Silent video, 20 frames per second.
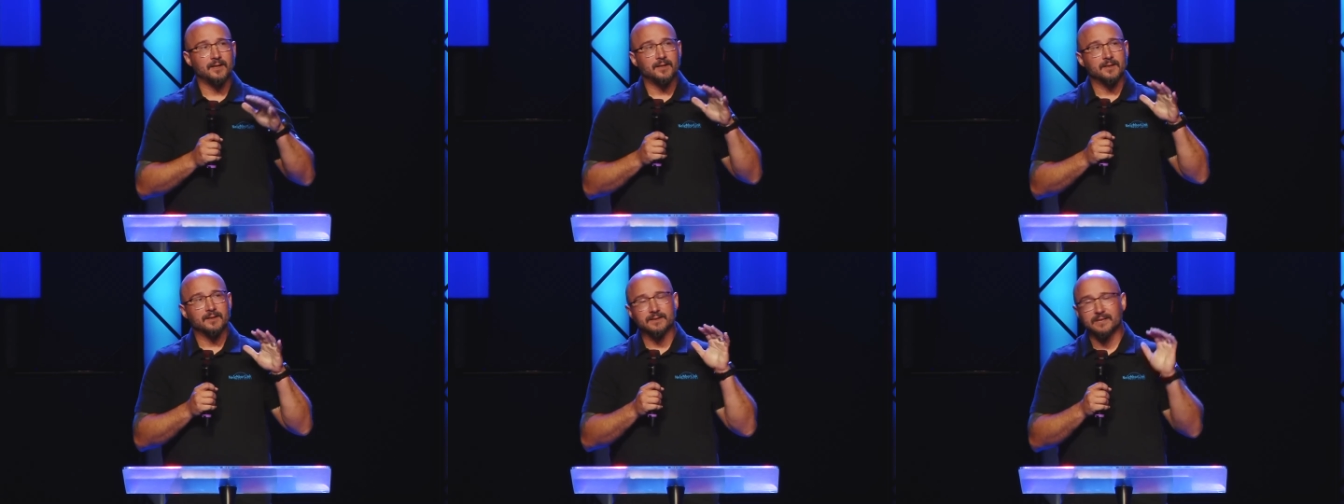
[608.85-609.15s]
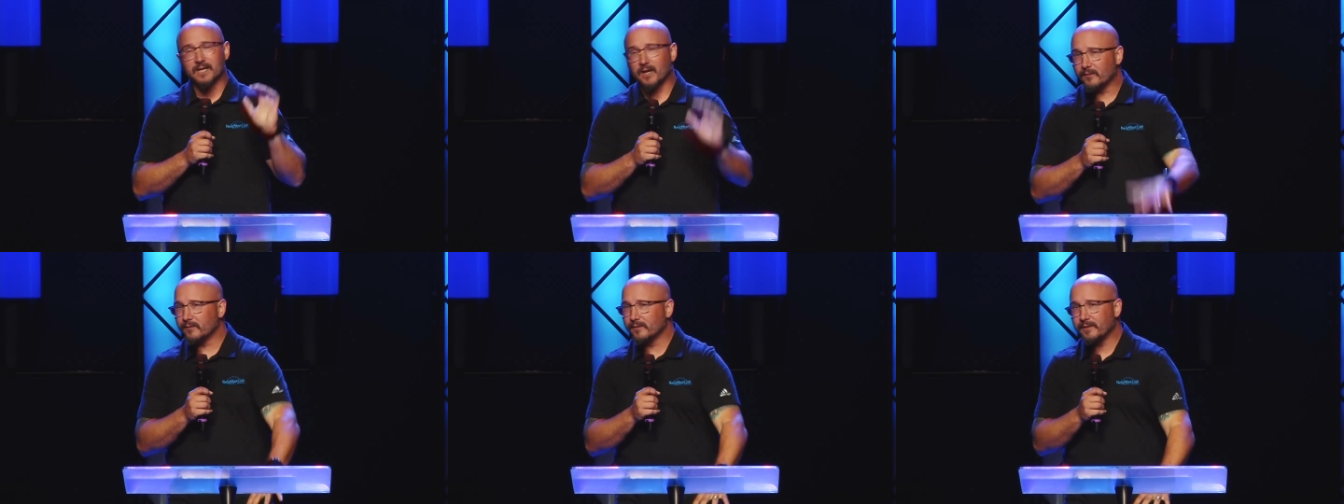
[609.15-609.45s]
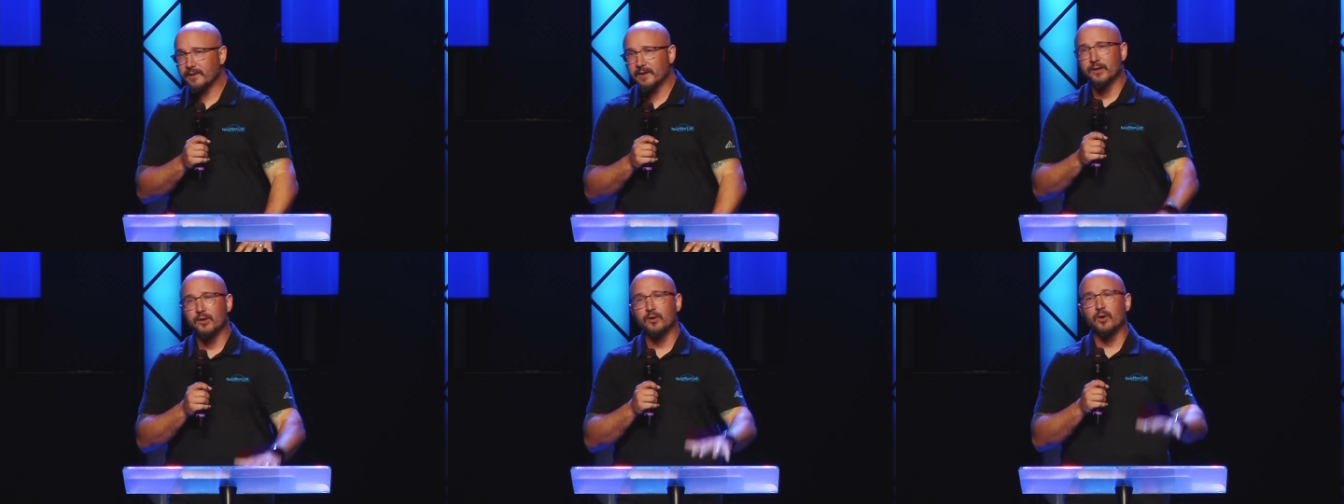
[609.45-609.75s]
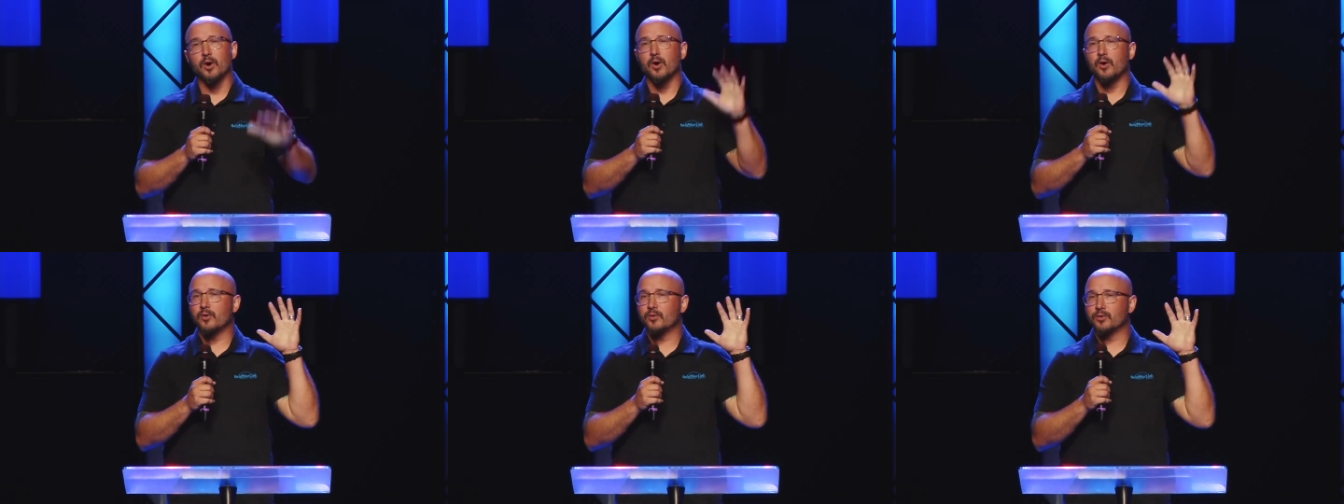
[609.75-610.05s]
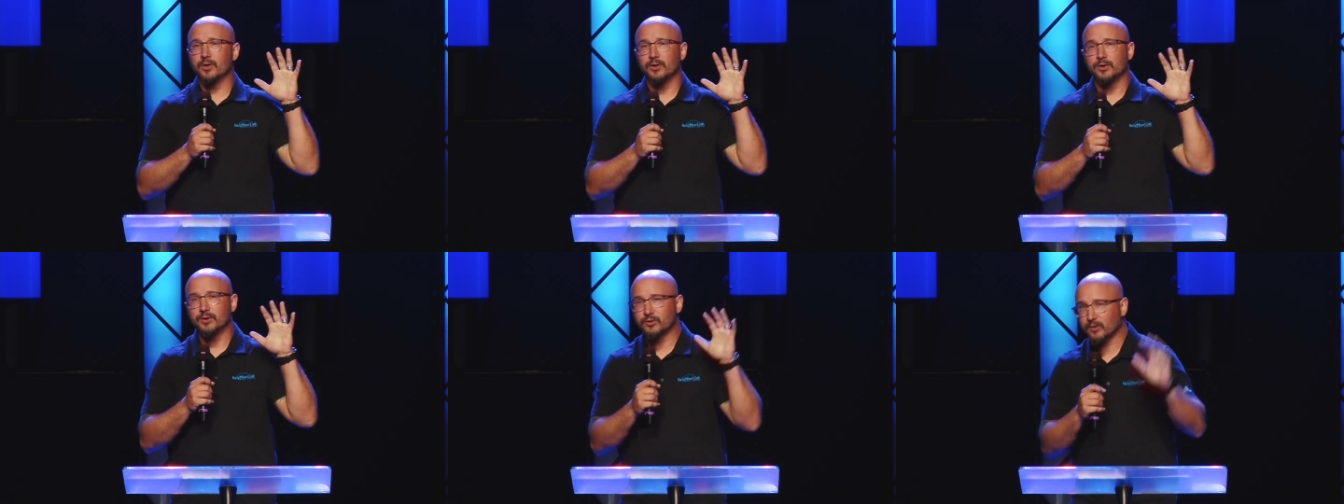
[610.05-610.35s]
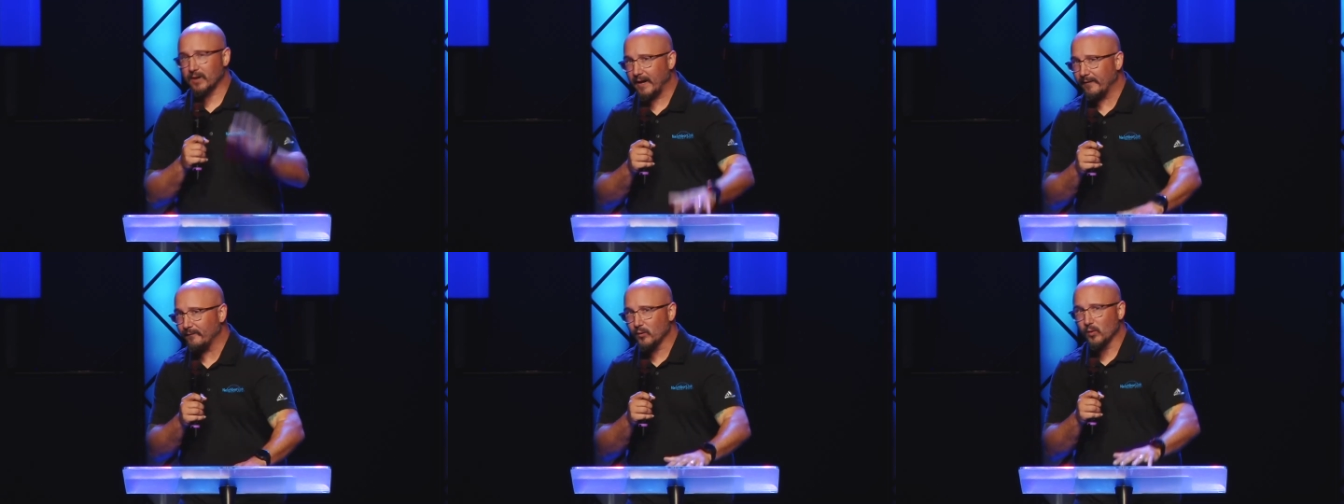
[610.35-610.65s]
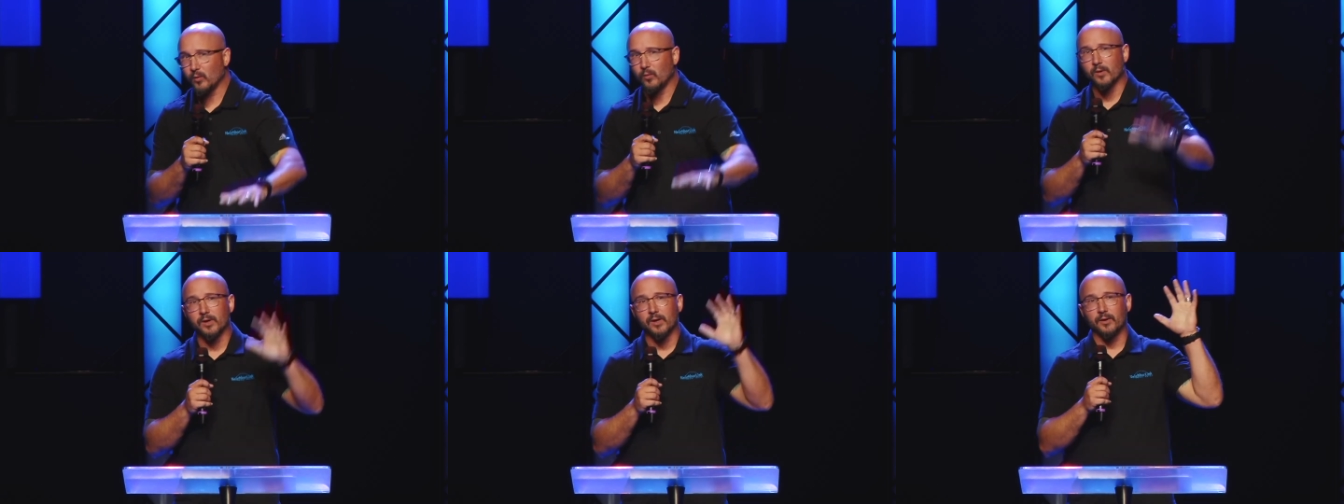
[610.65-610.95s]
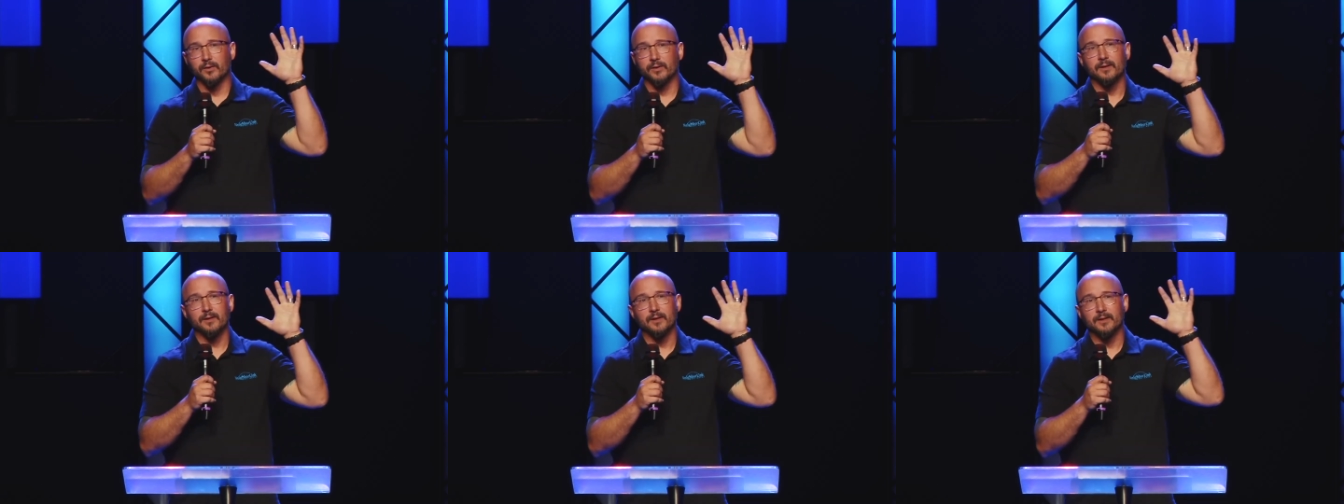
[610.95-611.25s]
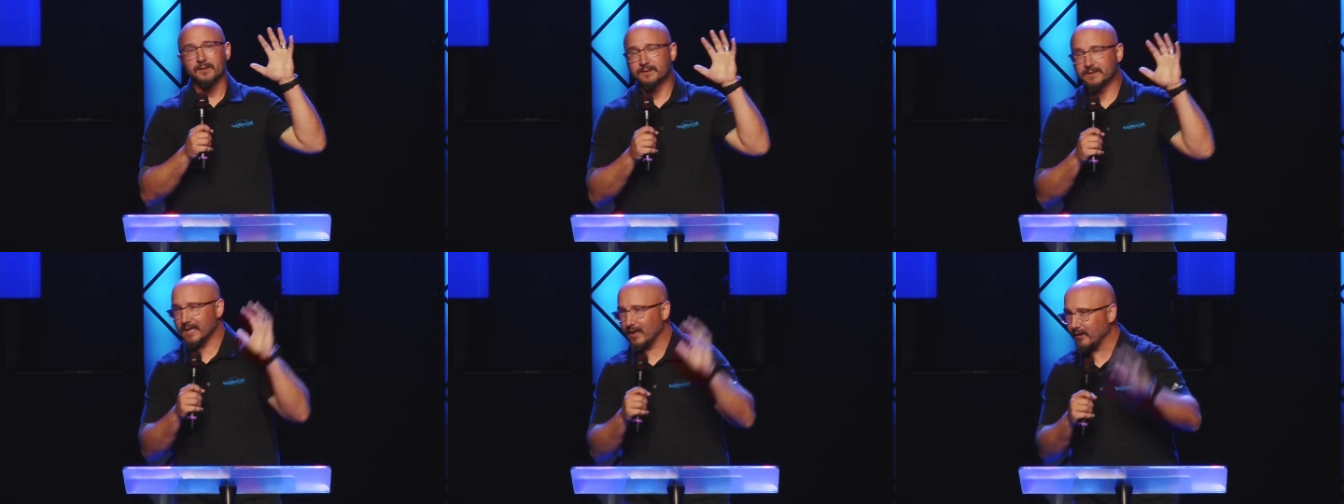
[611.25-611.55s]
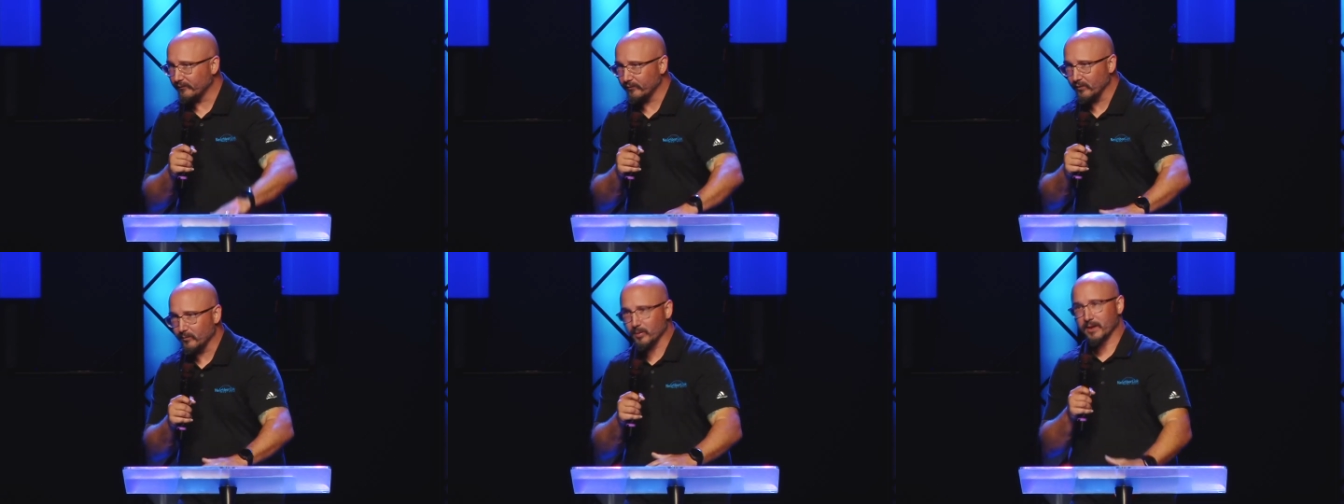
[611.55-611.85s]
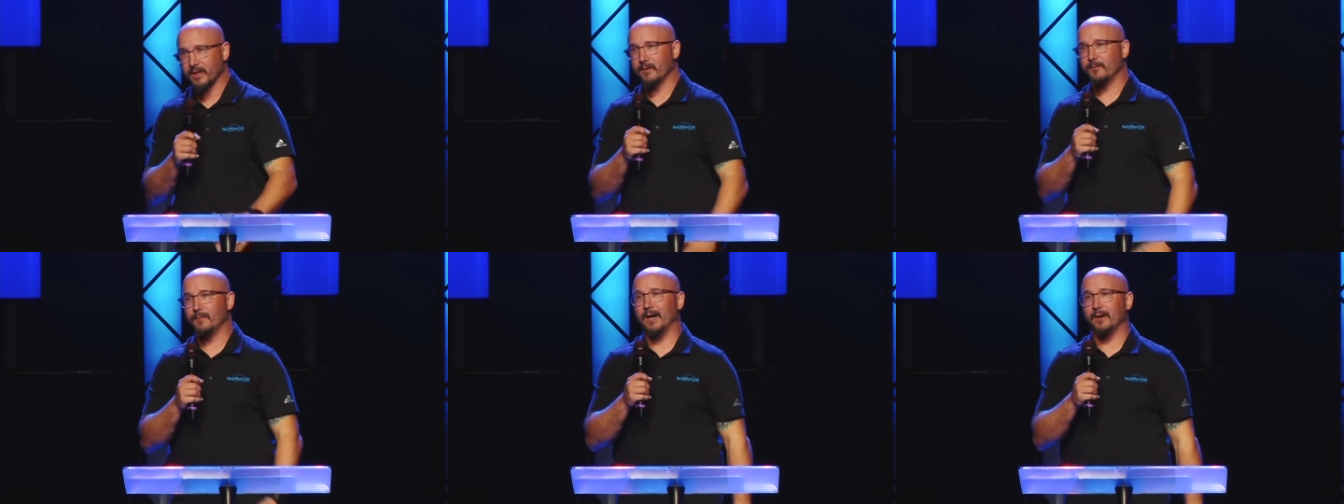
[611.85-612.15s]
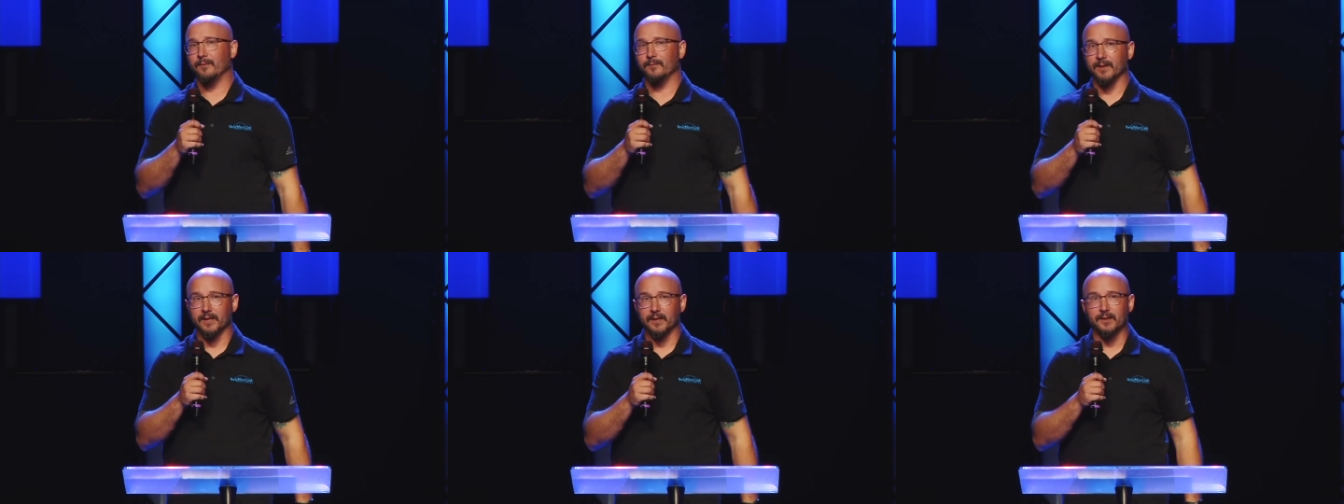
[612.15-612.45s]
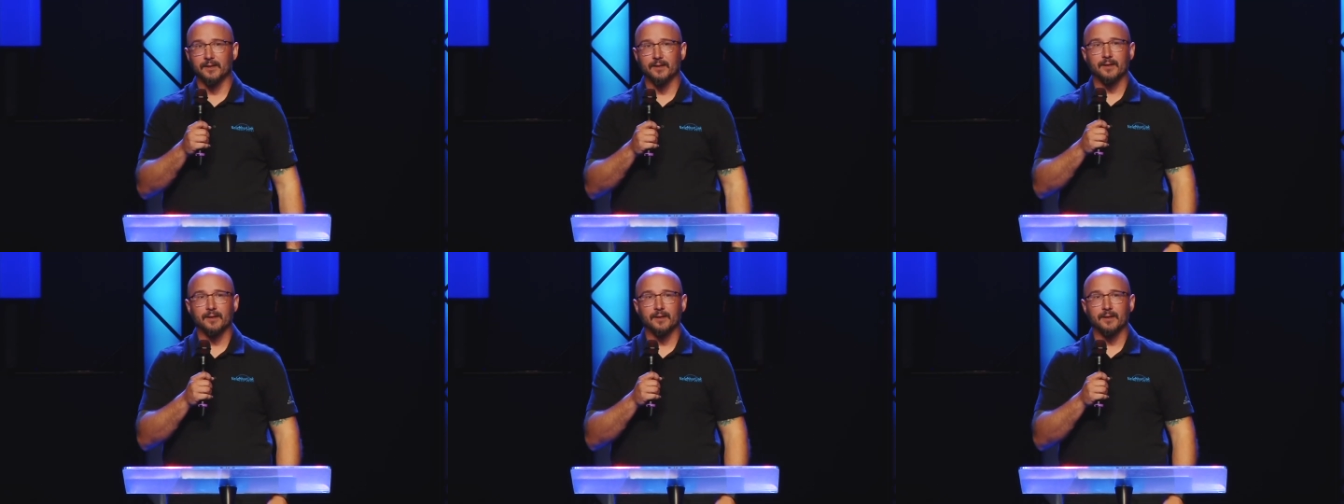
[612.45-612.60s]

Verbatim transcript: Sell everything you own, travel the world, tell everybody about me.